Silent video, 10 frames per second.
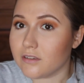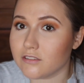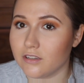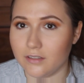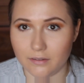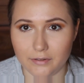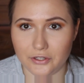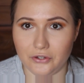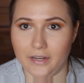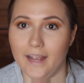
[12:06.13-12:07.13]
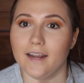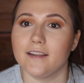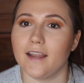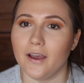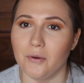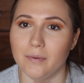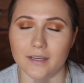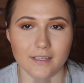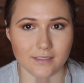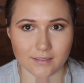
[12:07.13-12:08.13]
you can totally recreate it now
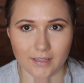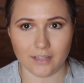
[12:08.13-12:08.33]
because